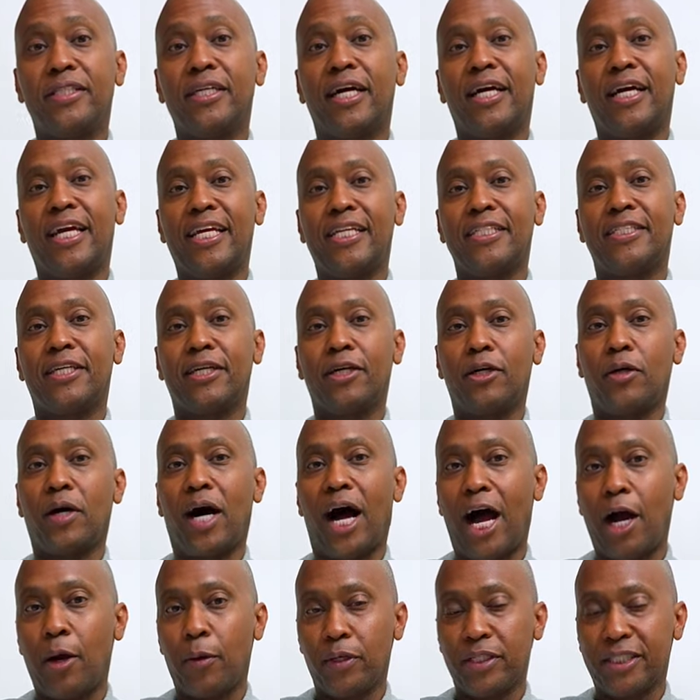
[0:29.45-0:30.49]
the Intel
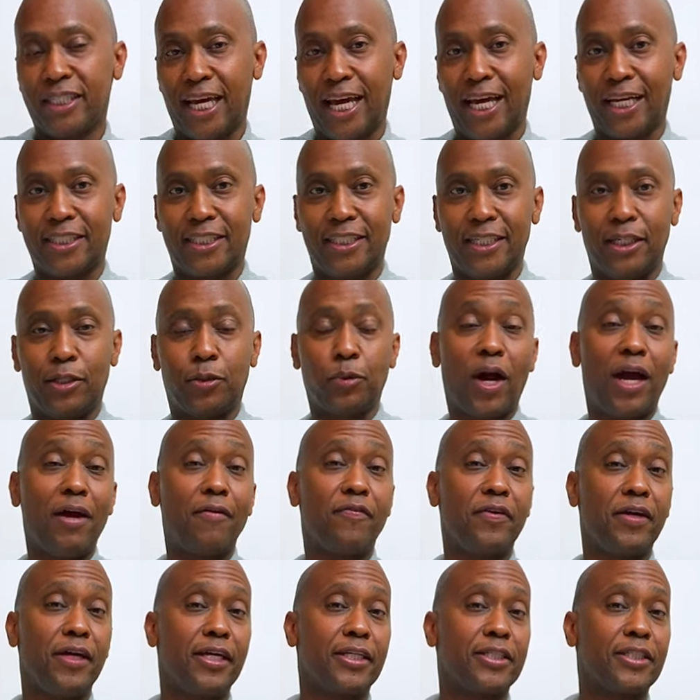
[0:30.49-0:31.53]
Iris Xe
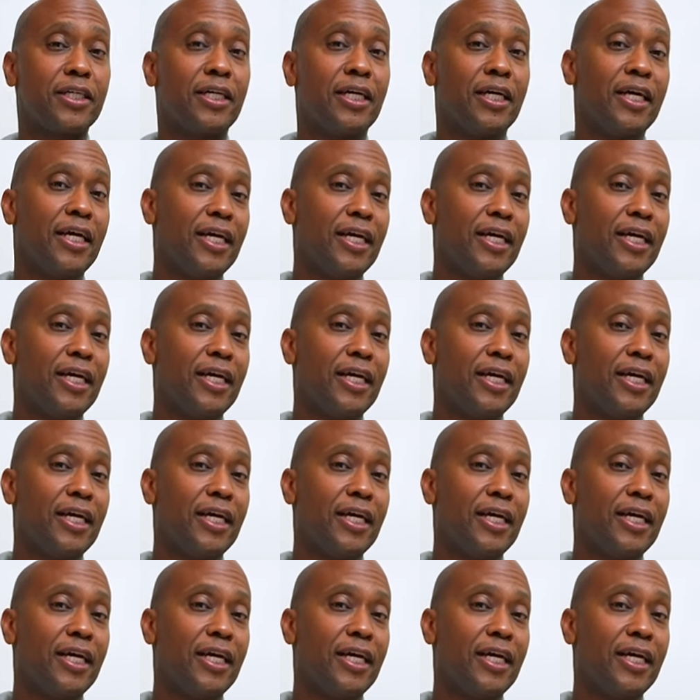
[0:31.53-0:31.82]
graphics,